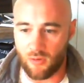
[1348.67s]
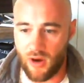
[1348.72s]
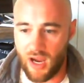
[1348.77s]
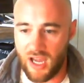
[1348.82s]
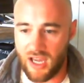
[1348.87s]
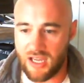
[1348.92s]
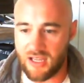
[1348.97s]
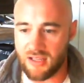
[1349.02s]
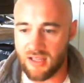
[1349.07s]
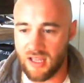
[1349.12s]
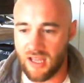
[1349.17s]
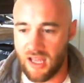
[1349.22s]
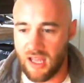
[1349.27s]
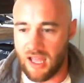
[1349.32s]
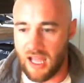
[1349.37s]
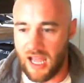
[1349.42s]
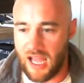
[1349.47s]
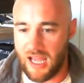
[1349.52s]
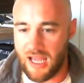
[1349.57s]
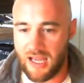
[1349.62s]
right?
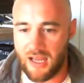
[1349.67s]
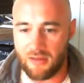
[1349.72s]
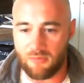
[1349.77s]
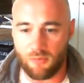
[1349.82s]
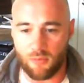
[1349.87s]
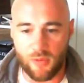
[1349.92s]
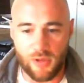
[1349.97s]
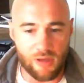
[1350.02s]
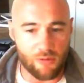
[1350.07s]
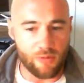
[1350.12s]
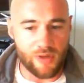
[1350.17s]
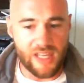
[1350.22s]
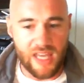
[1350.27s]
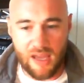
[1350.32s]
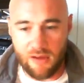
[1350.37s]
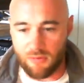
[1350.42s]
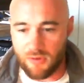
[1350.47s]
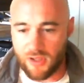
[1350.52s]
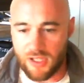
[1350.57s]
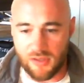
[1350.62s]
And we
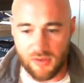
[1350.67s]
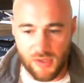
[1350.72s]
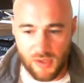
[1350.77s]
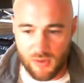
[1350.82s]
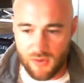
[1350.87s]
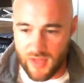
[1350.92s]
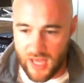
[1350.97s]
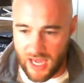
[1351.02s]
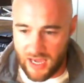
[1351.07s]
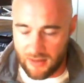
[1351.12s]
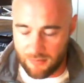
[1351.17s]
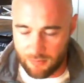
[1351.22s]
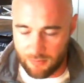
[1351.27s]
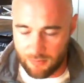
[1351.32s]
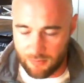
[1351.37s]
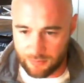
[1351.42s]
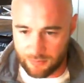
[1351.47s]
can't really do that.